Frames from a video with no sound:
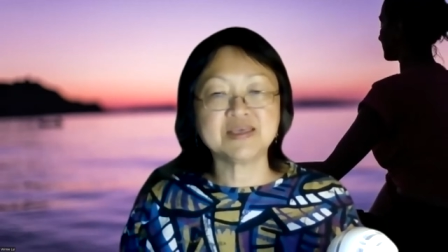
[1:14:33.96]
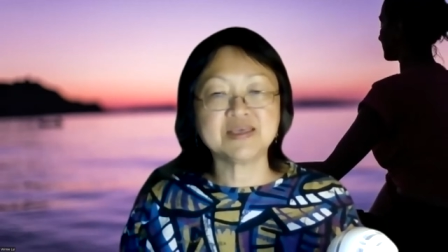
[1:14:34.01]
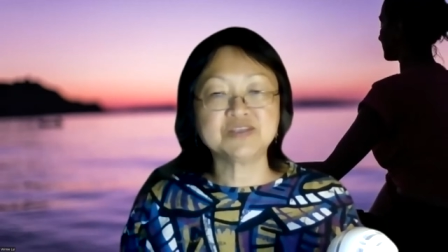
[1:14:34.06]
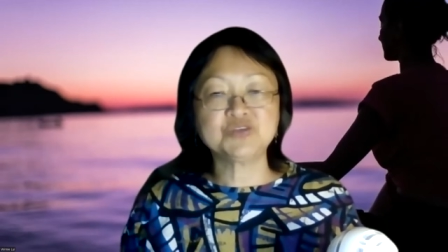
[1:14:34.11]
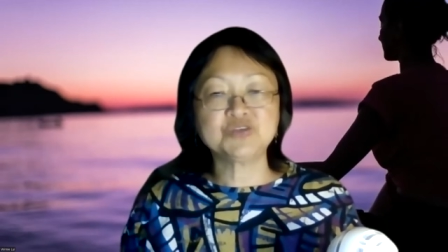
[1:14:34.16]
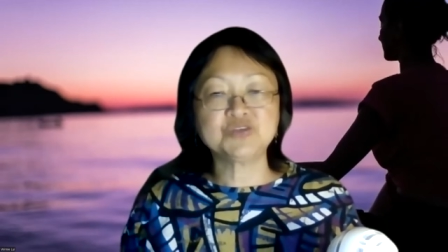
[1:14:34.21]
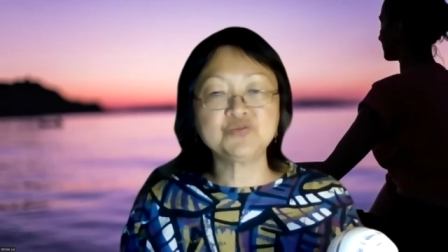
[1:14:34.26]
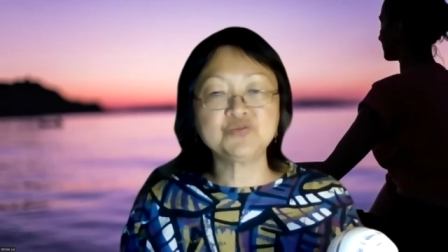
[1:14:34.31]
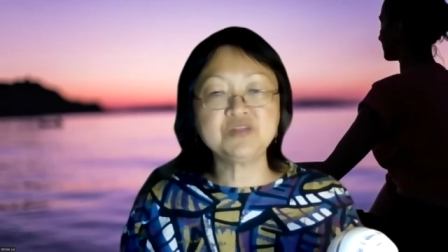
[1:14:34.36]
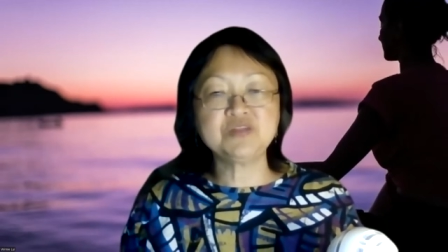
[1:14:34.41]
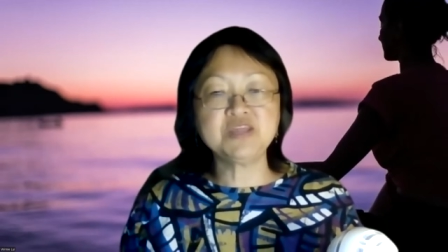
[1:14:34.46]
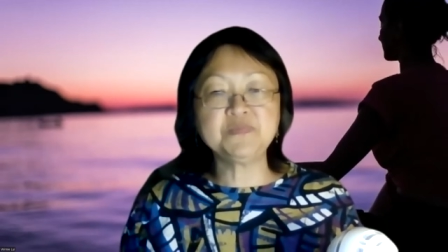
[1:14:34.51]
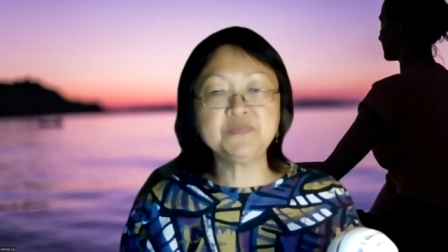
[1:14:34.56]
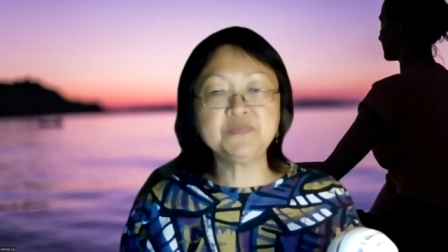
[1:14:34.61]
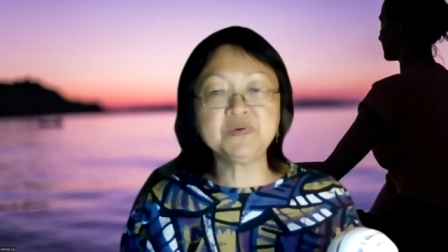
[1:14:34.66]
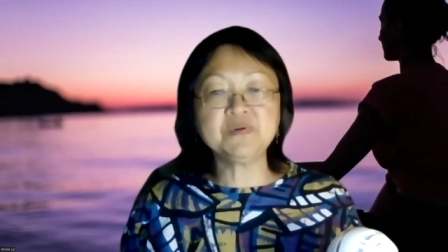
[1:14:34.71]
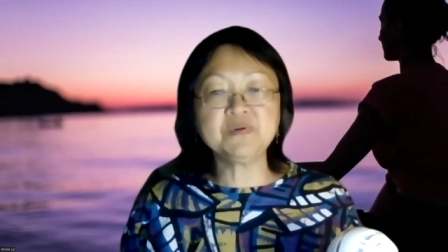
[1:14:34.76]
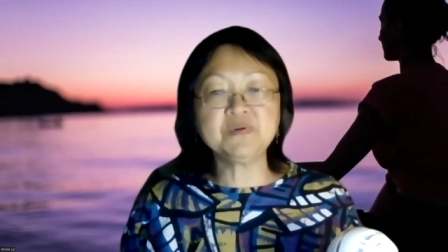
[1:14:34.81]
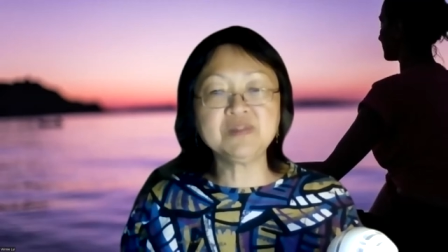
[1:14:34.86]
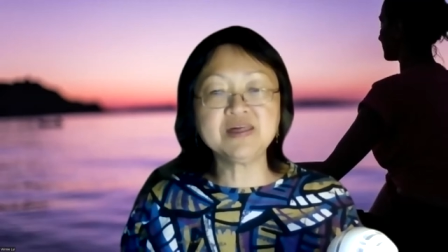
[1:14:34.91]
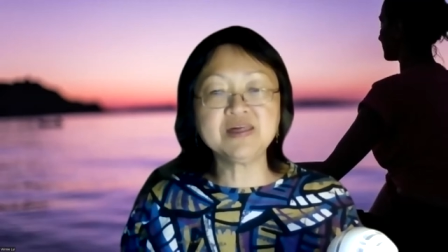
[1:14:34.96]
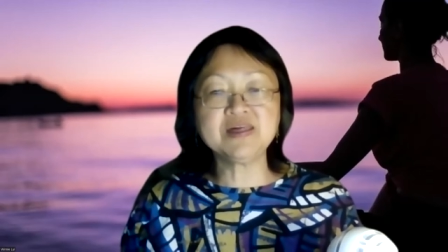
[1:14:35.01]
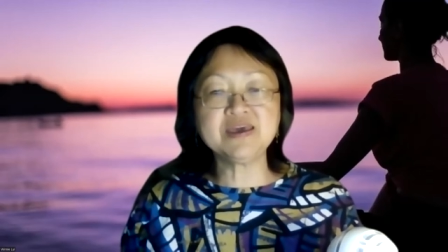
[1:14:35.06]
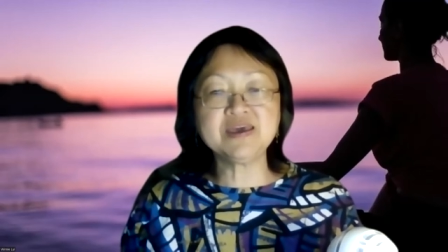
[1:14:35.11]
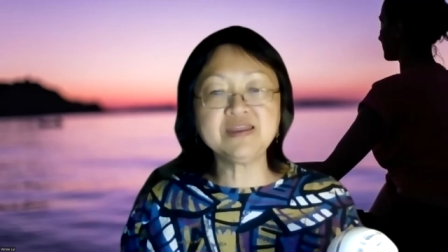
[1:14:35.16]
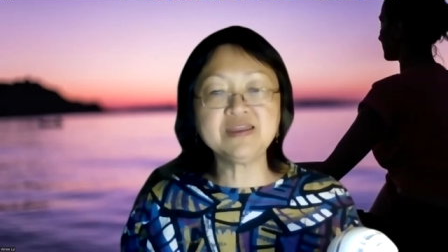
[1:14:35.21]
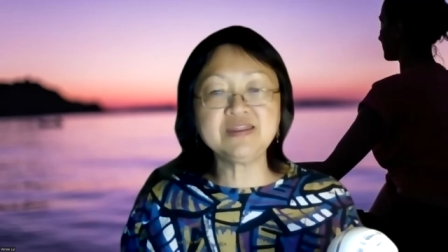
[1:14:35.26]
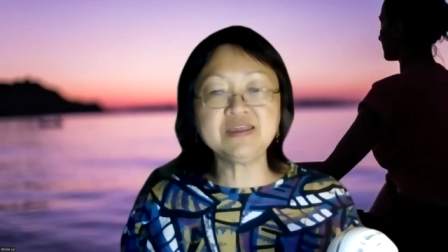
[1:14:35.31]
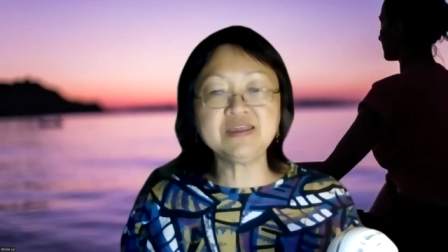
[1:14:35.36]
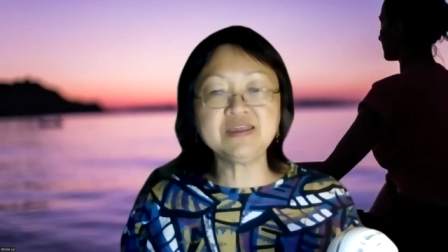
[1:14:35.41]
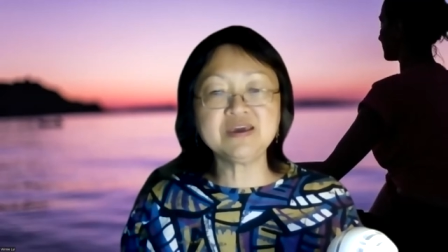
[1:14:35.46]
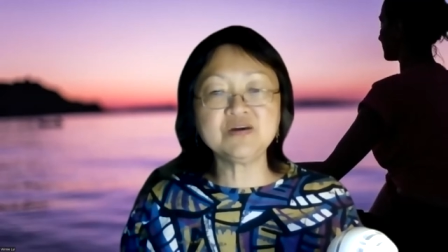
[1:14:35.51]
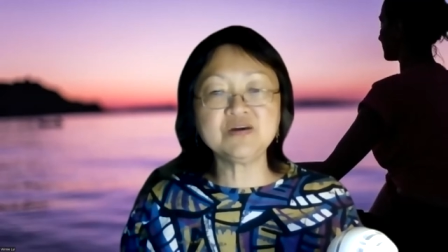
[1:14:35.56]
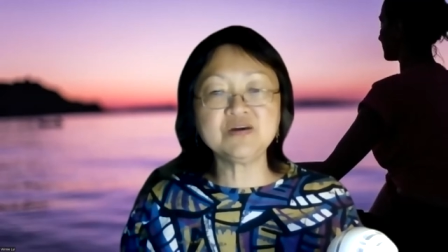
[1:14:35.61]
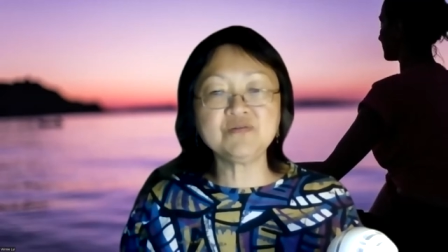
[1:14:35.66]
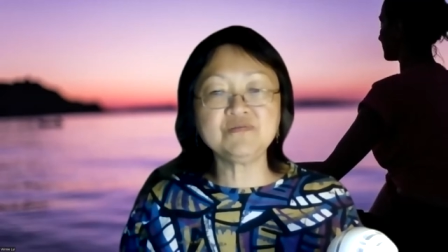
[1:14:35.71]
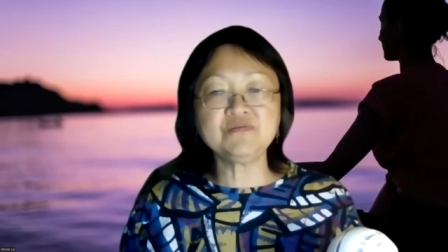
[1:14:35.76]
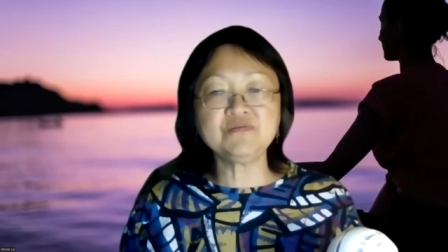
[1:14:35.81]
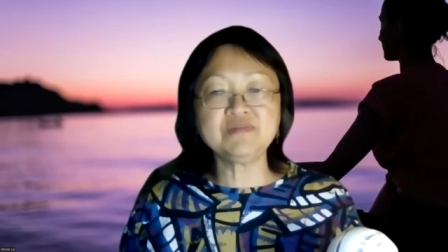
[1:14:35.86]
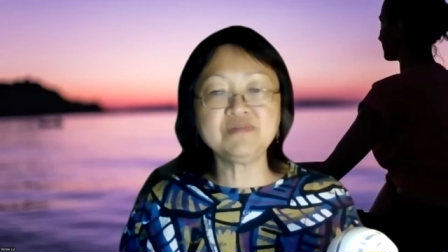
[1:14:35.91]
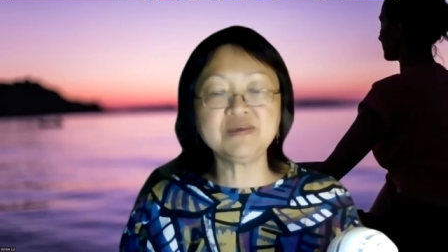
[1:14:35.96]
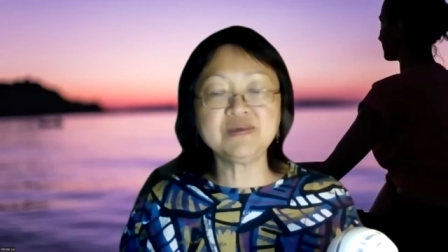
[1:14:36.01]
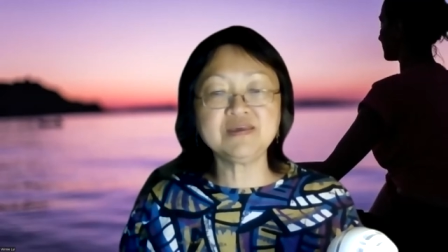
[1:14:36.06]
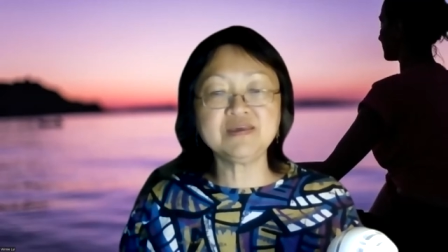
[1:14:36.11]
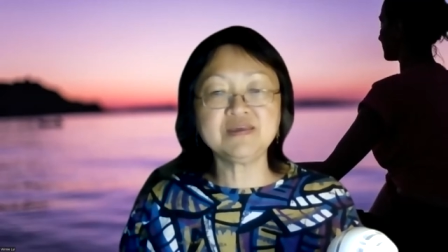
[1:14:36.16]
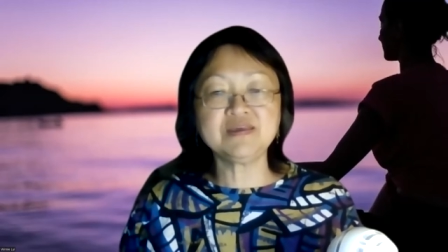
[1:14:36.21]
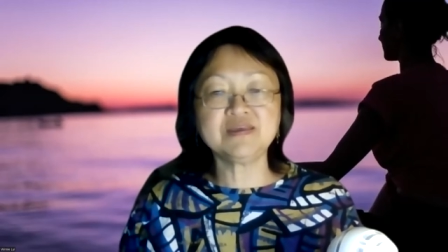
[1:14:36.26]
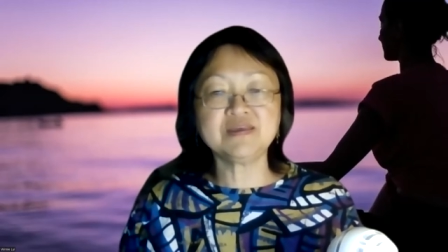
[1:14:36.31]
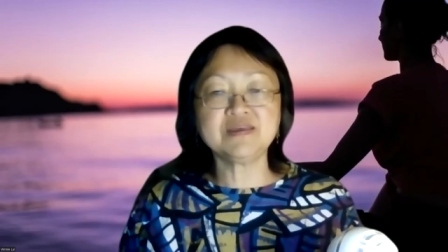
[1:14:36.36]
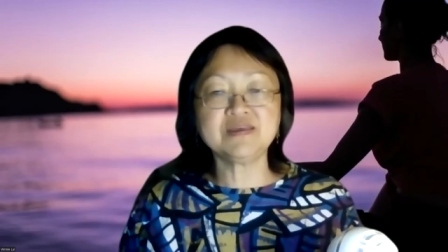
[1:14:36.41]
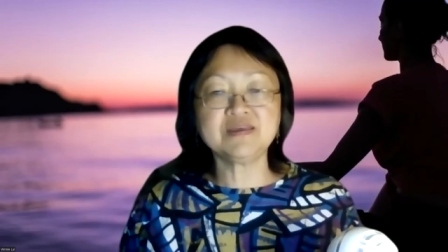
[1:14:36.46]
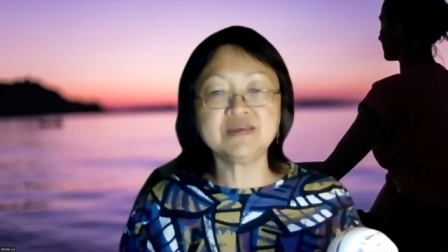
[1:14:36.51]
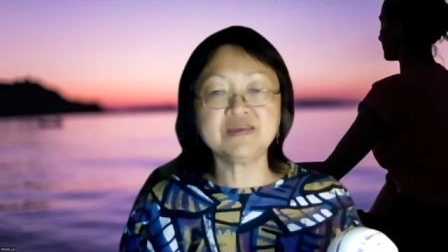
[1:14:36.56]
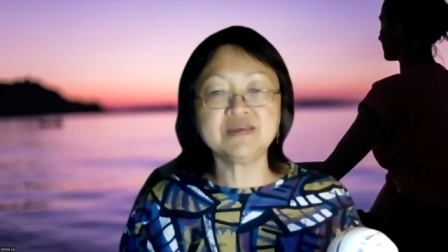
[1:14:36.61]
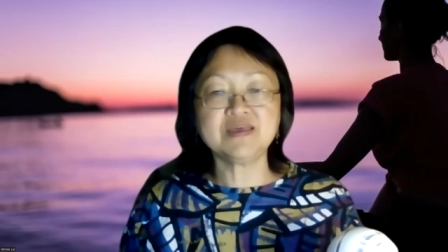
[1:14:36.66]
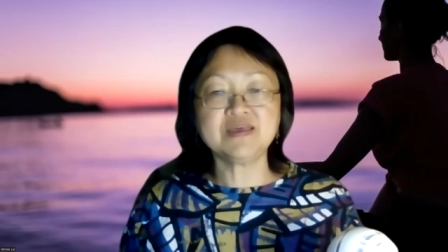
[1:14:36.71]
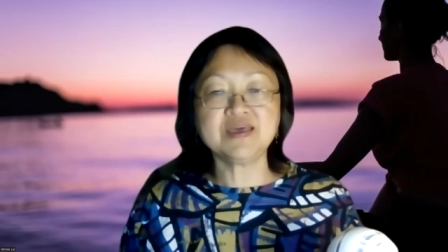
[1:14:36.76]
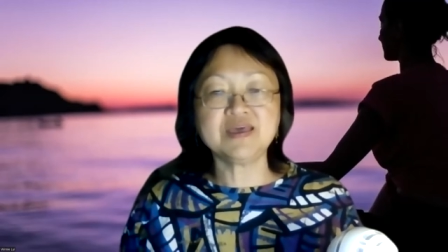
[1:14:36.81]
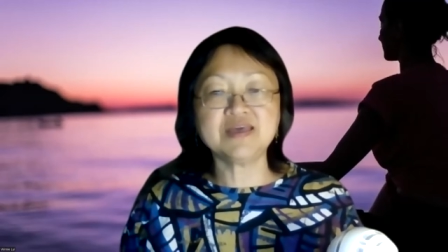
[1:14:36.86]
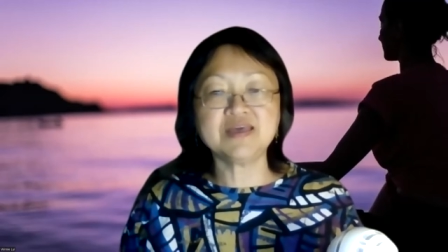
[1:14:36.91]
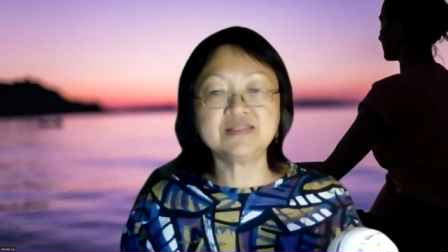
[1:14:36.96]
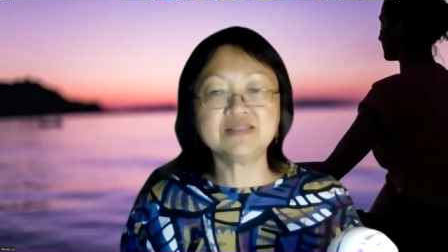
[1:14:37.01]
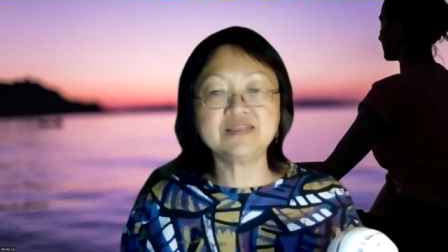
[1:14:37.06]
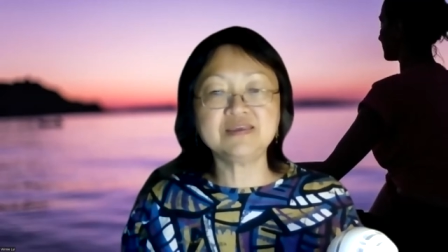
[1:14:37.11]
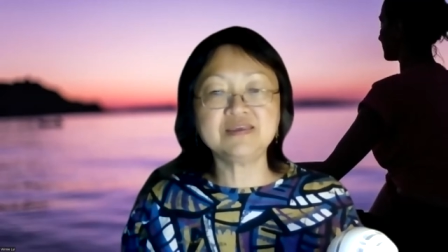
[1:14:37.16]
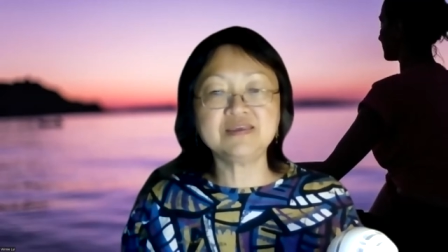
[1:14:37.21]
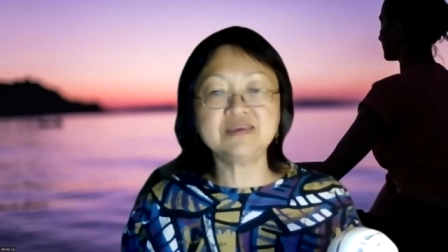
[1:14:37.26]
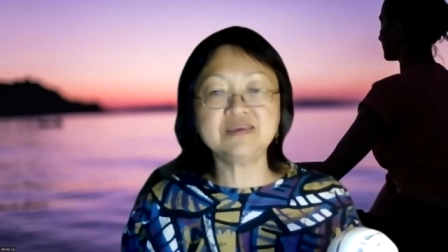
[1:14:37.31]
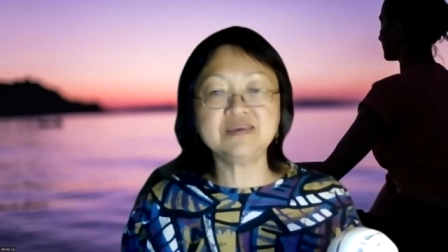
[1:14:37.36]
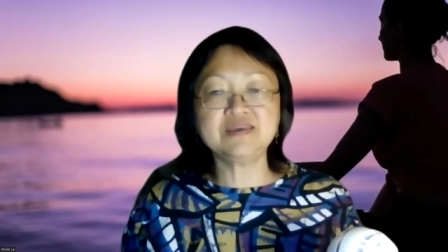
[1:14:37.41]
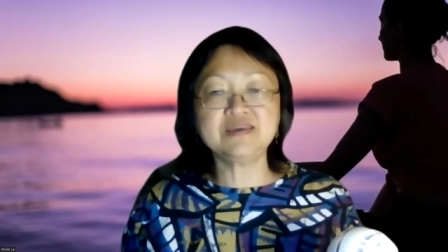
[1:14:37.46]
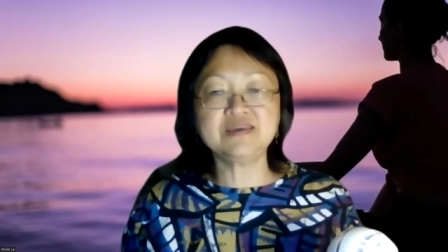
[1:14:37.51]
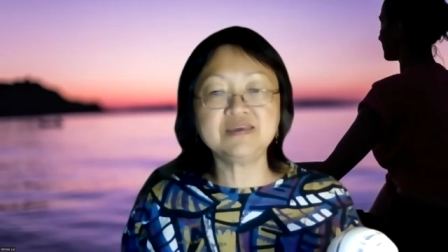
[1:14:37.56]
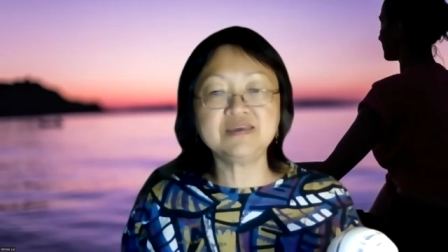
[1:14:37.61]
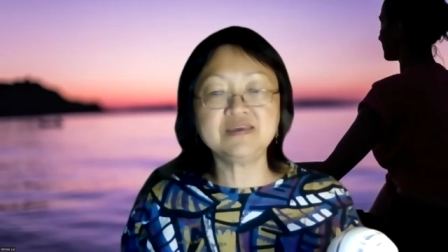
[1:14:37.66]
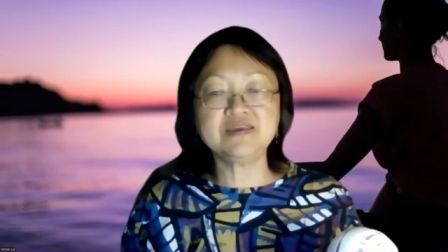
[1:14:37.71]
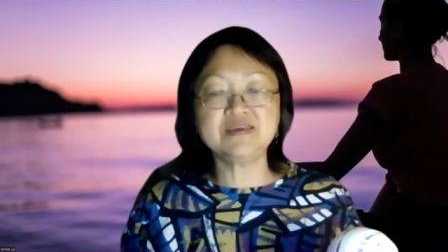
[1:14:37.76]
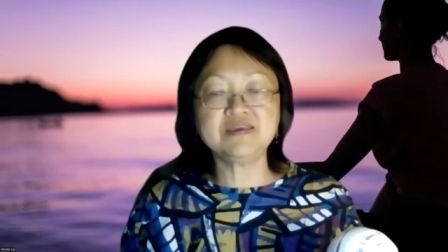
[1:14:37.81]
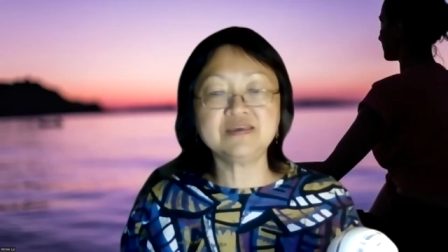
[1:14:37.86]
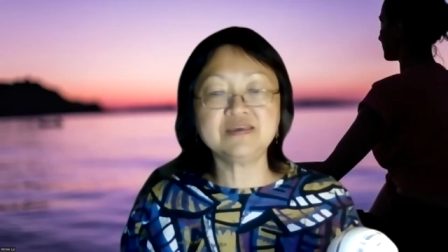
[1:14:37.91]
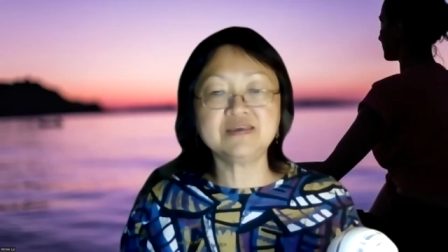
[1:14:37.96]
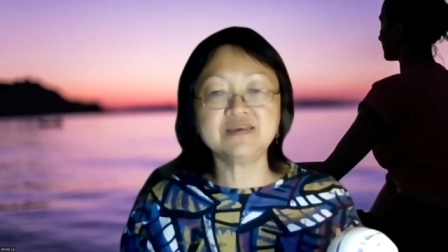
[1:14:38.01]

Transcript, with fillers: So nipple line down at the